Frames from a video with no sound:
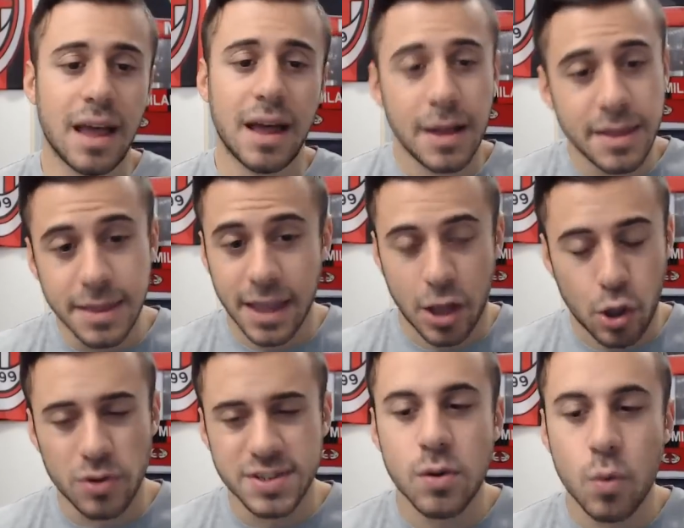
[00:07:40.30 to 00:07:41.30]
the
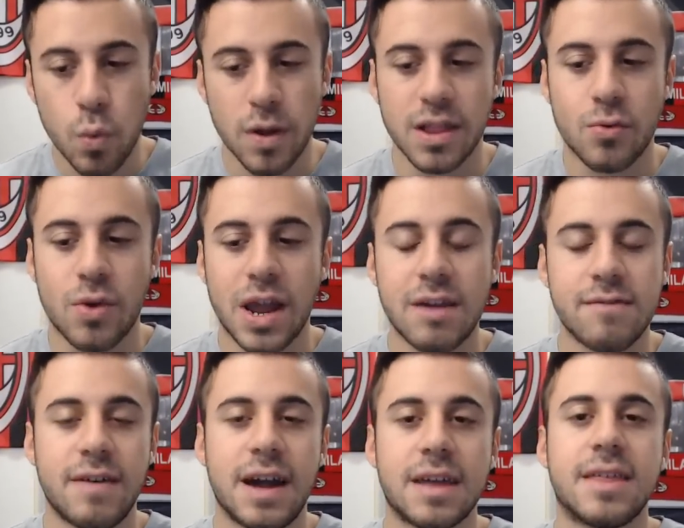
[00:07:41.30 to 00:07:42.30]
closing will arrive,
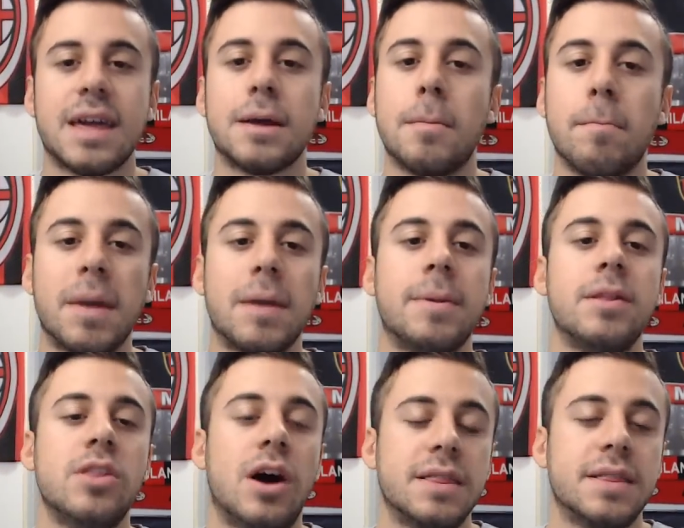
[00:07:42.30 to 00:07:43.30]
I think. Maybe
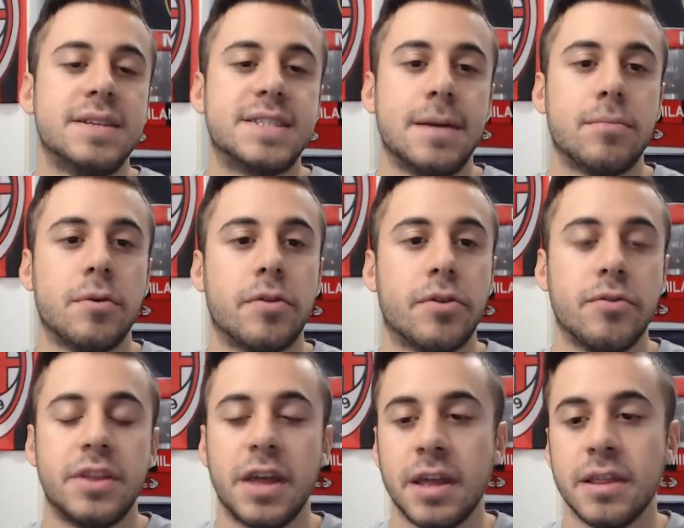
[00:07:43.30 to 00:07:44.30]
not December
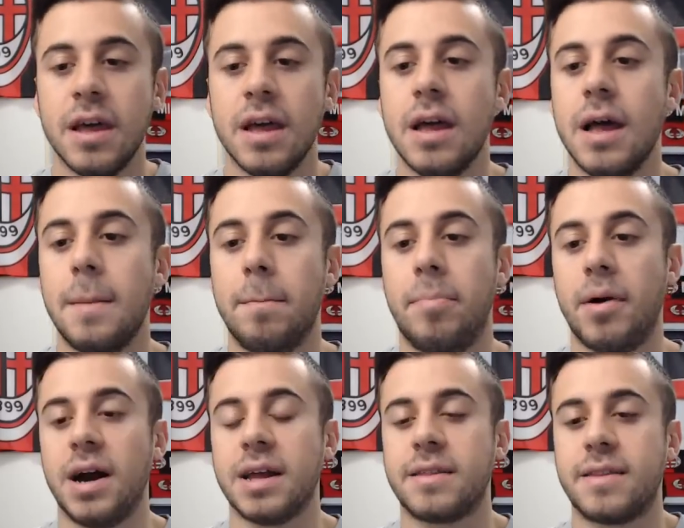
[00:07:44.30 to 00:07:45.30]
13th,
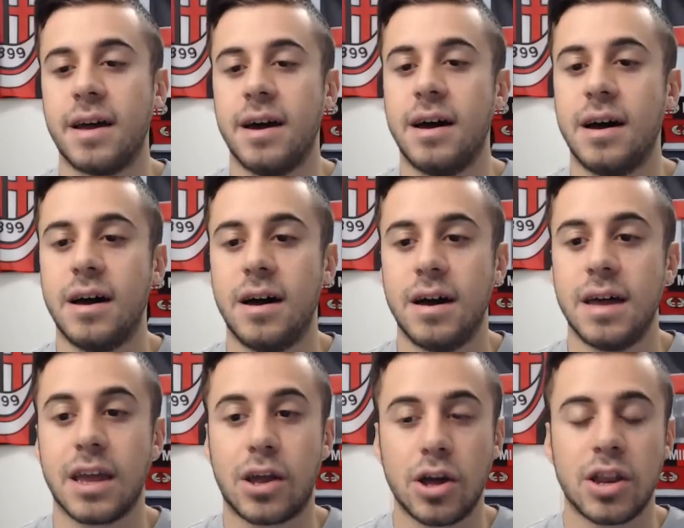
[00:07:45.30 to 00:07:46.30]
but
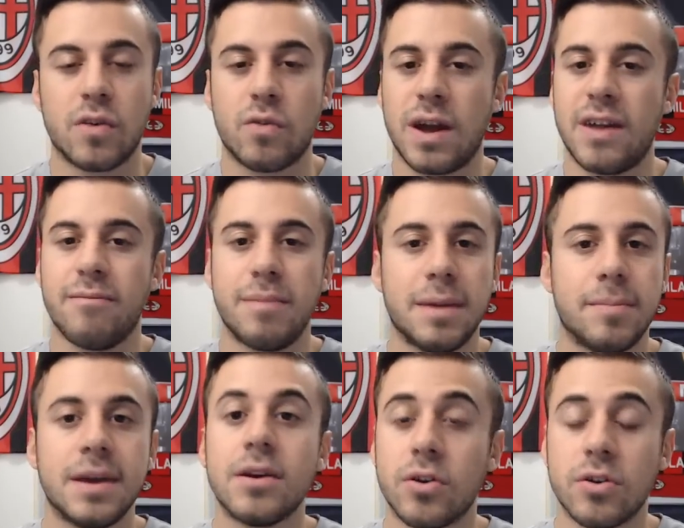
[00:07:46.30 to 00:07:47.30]
it could arrive
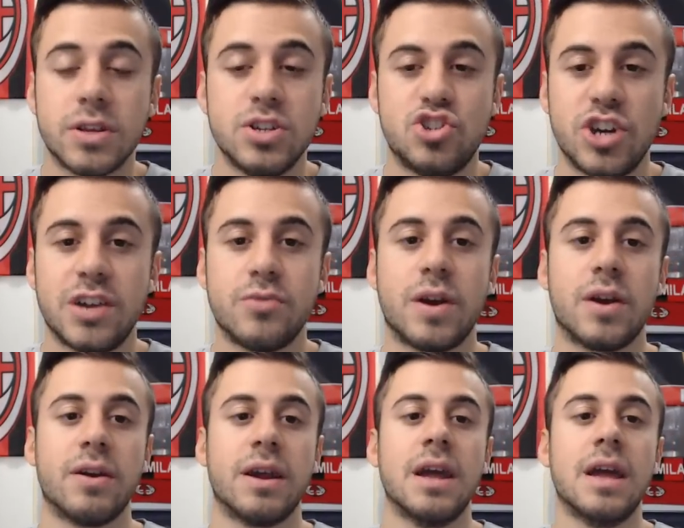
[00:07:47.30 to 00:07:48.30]
maybe early
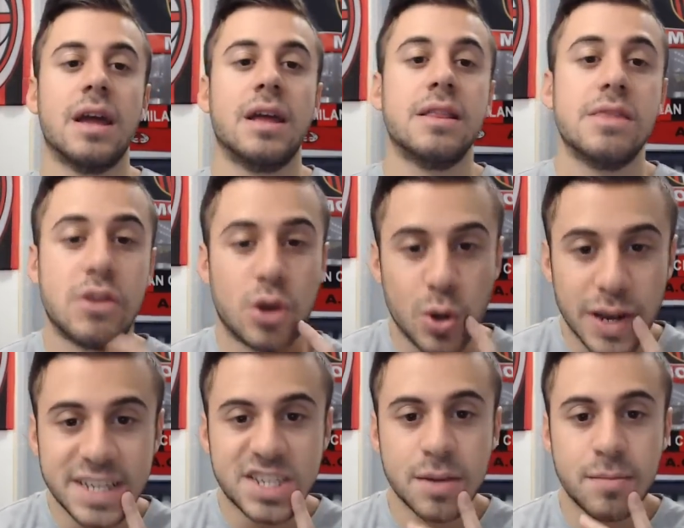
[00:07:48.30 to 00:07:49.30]
January. There
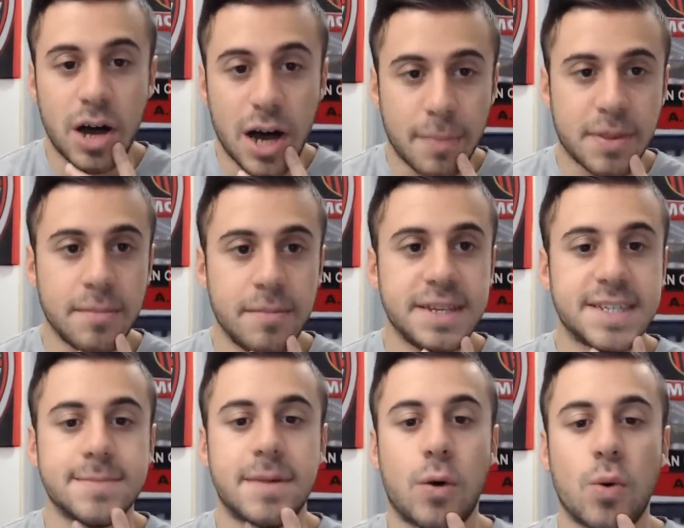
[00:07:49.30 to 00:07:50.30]
is some
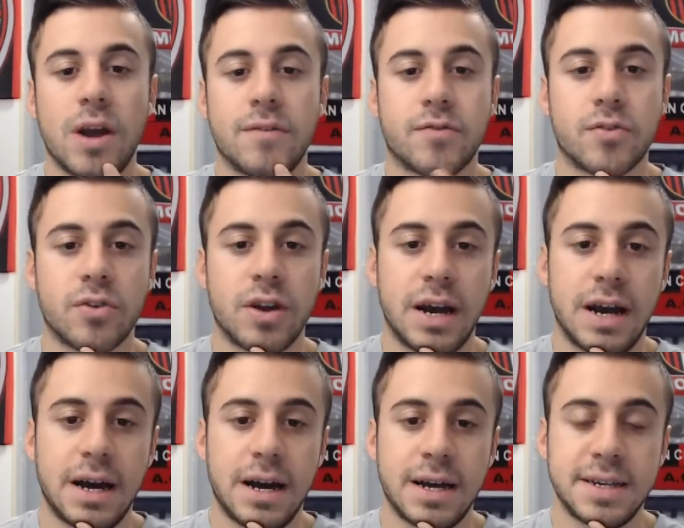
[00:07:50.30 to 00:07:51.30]
optimism, however.
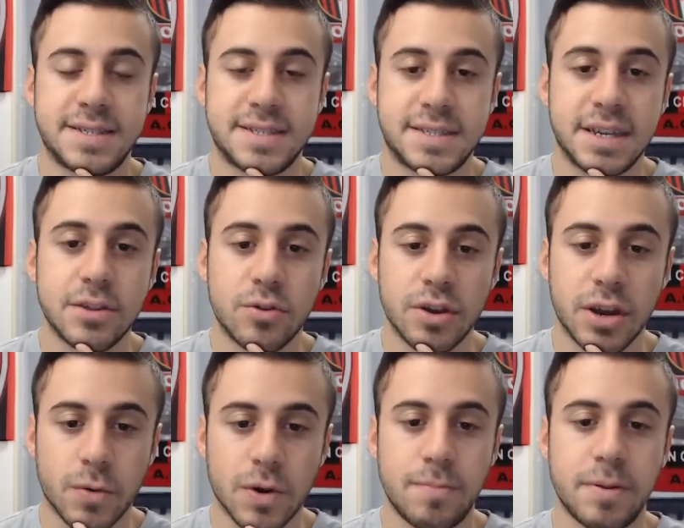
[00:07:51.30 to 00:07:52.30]

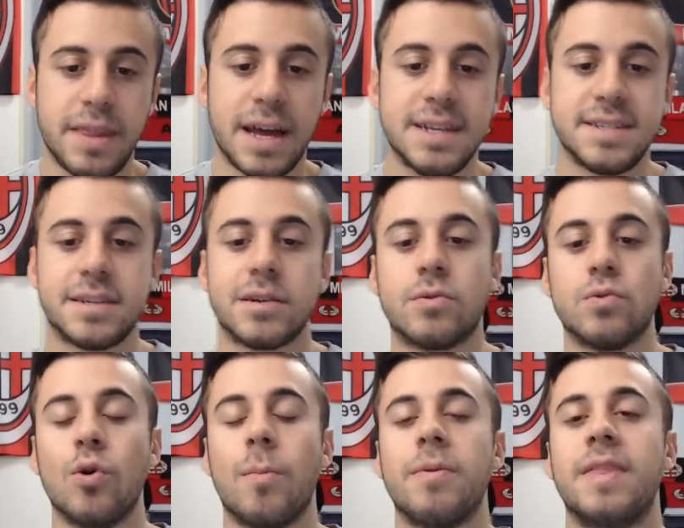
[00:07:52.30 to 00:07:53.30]
Sino-Europe, that is the
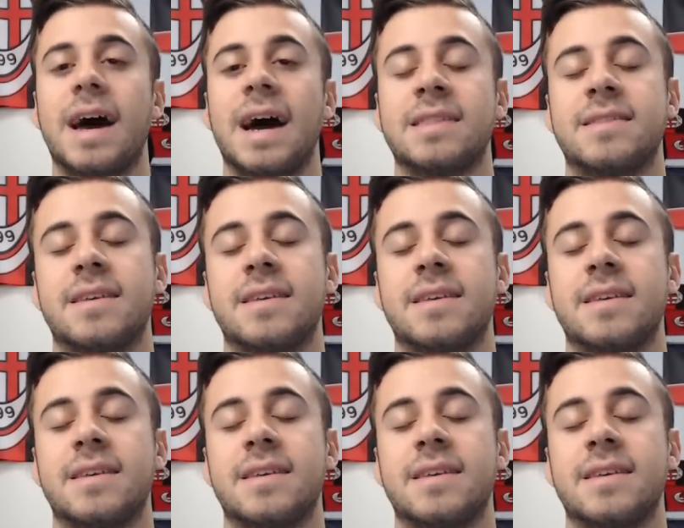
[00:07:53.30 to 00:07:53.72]
group that